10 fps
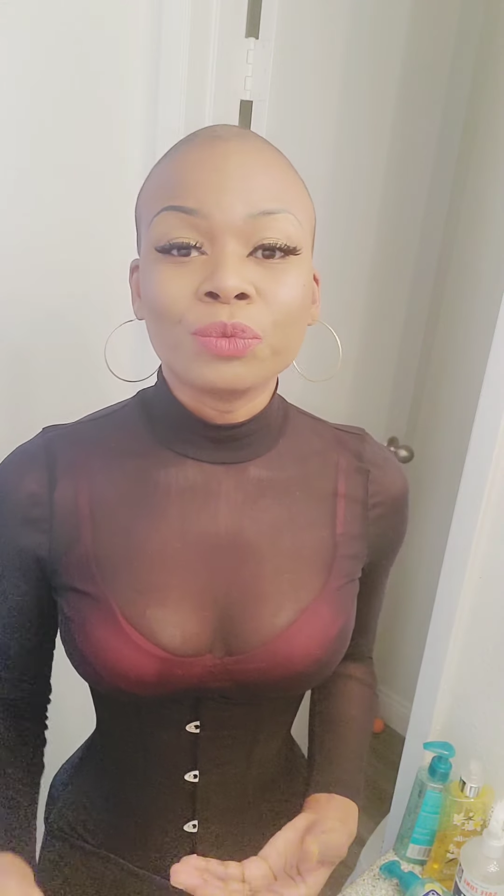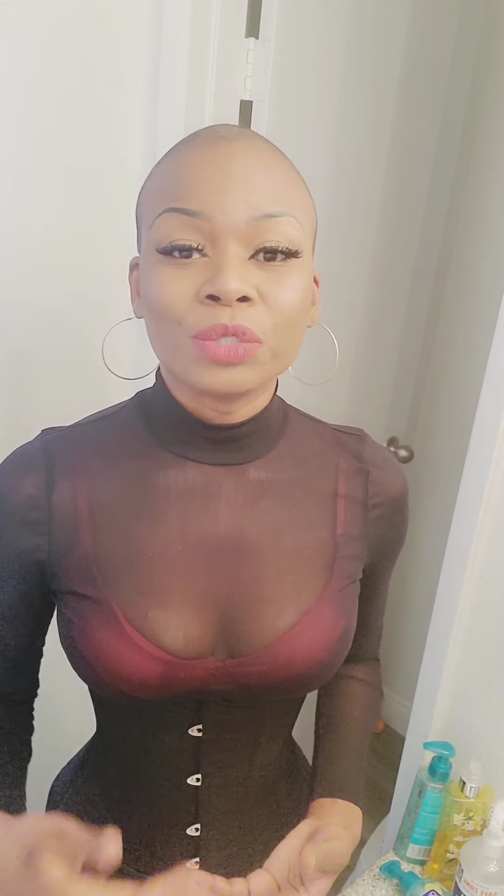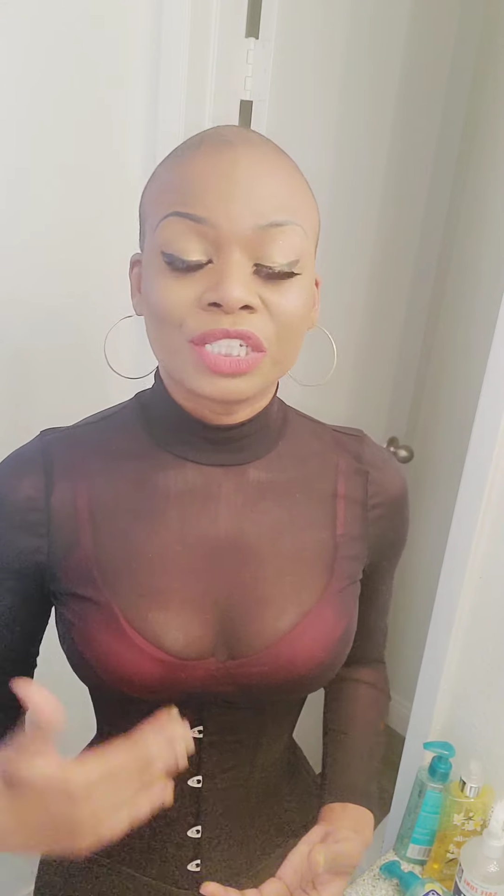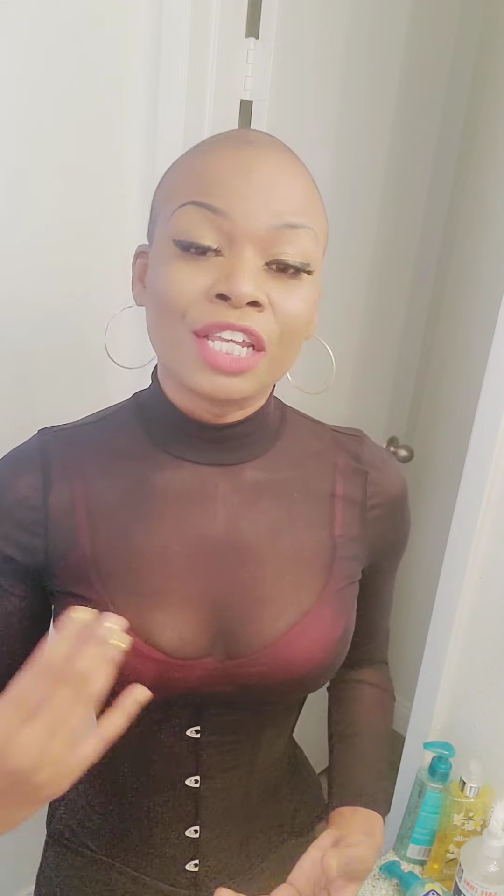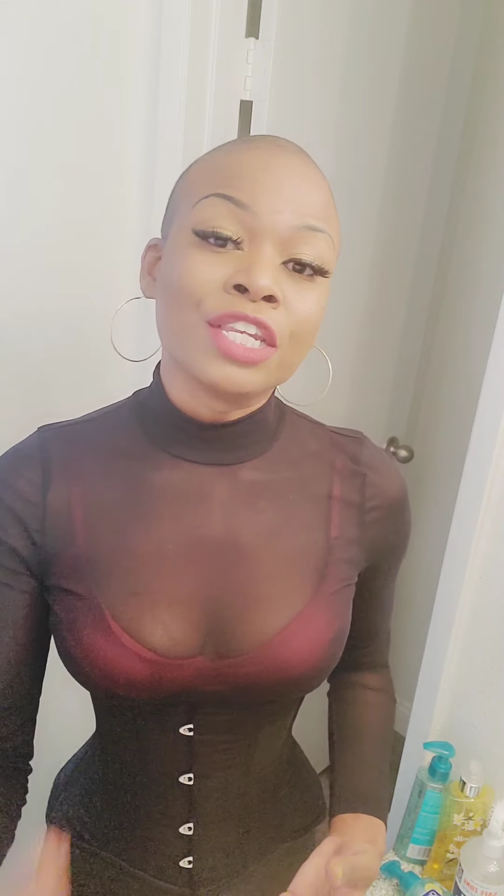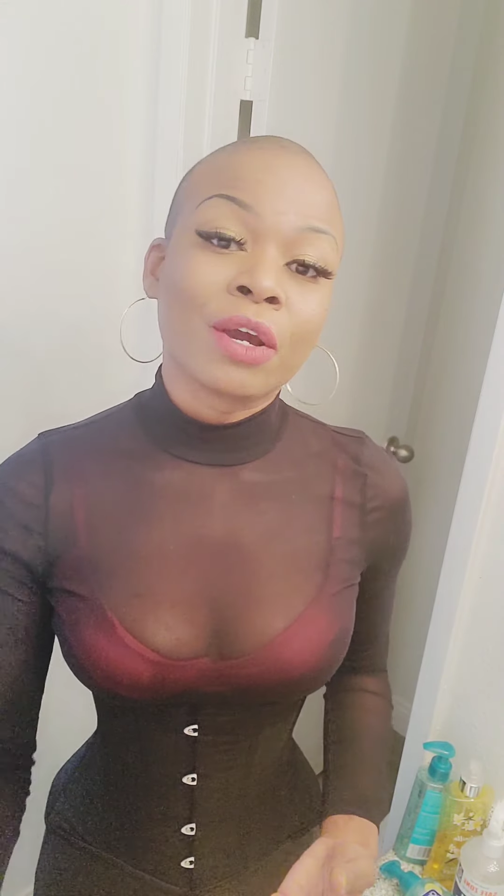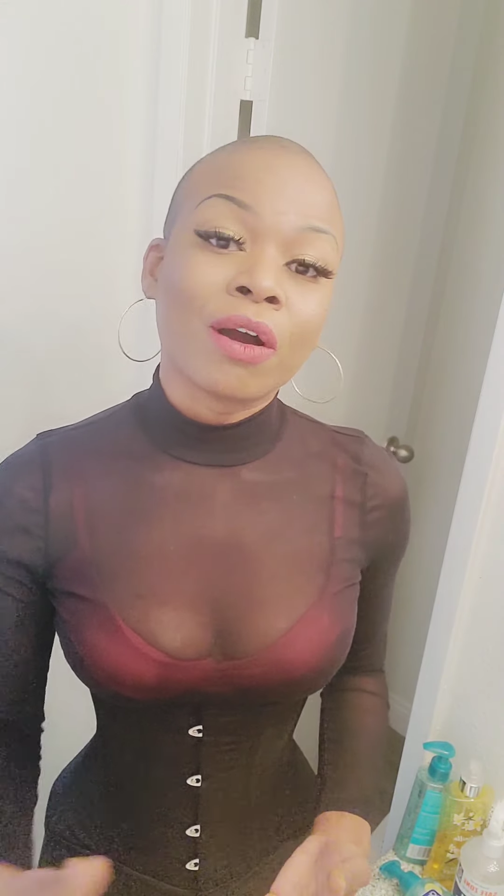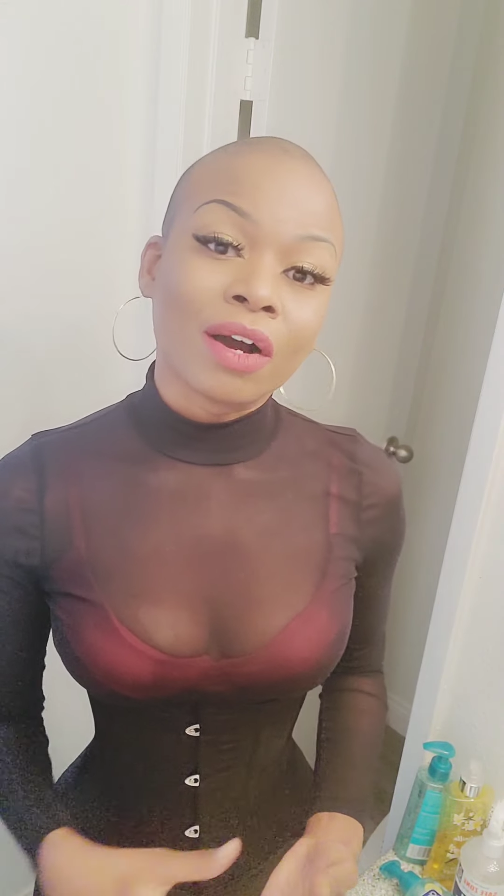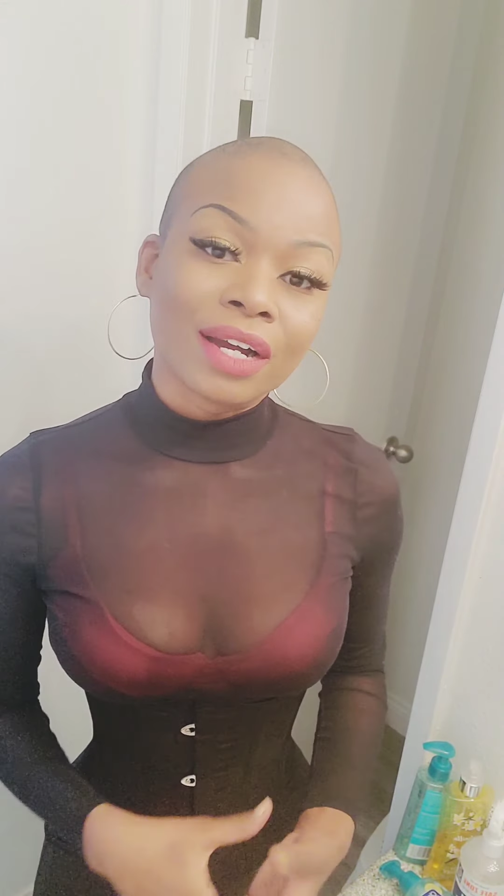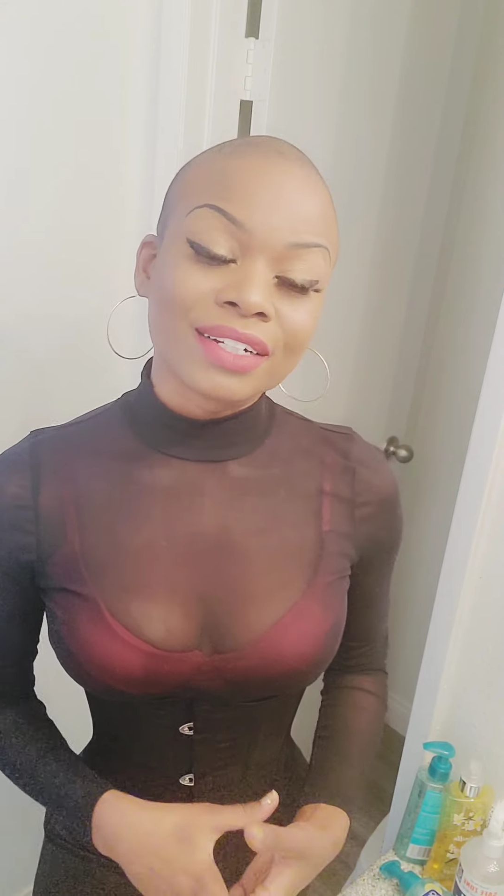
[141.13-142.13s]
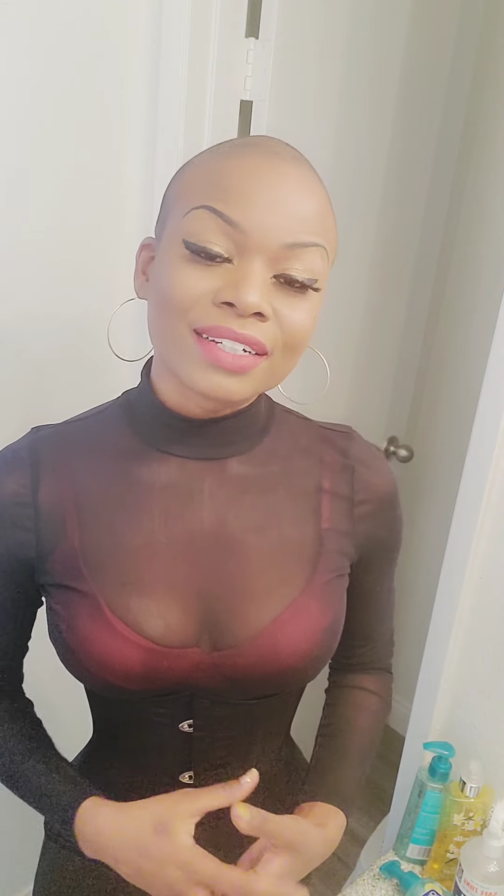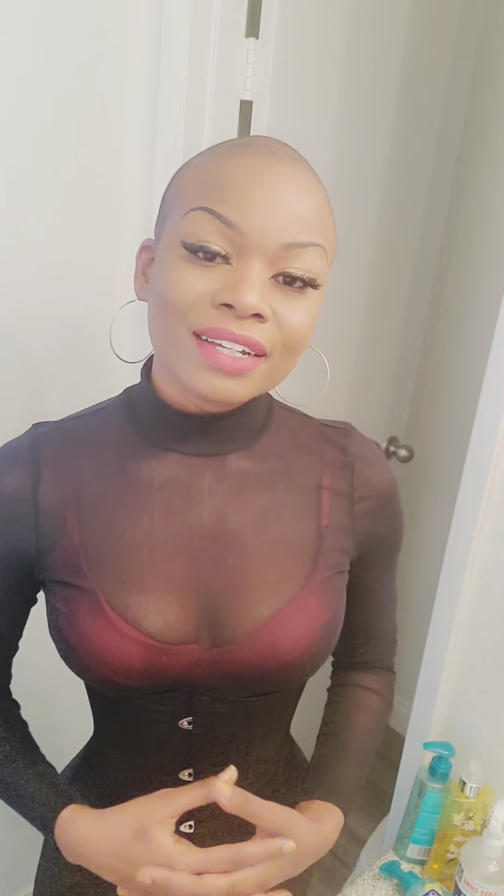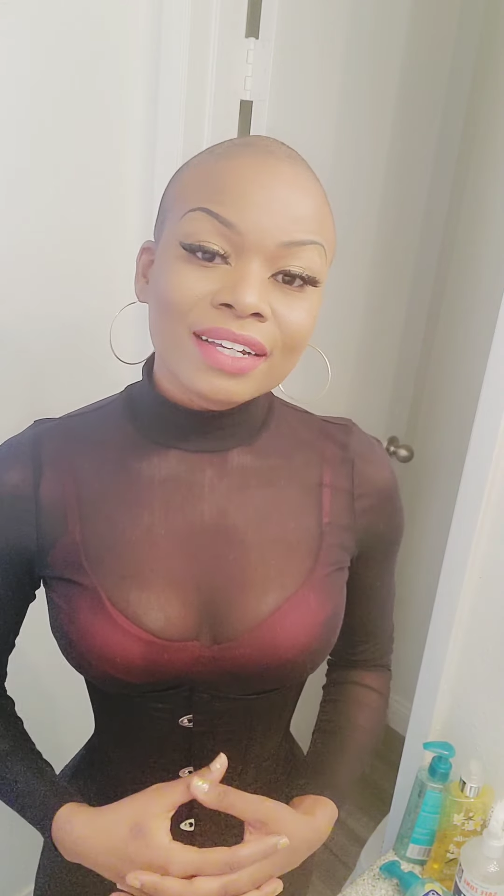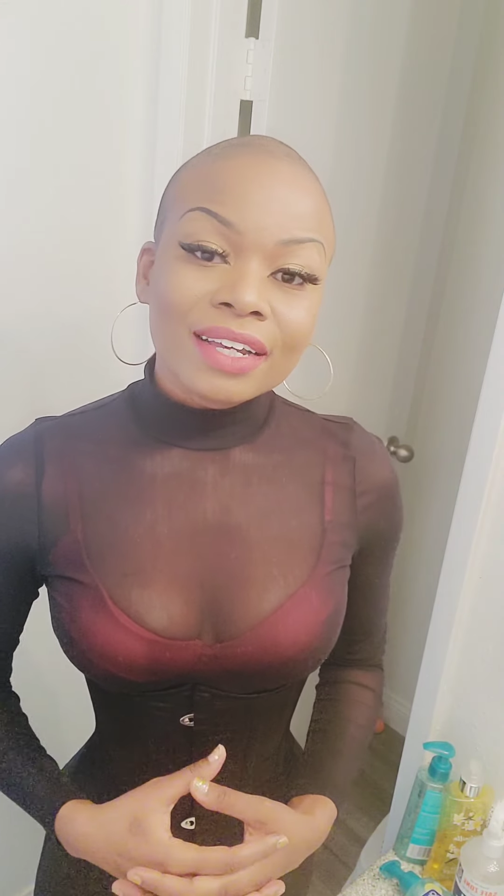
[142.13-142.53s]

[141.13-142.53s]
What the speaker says: what's in their heart.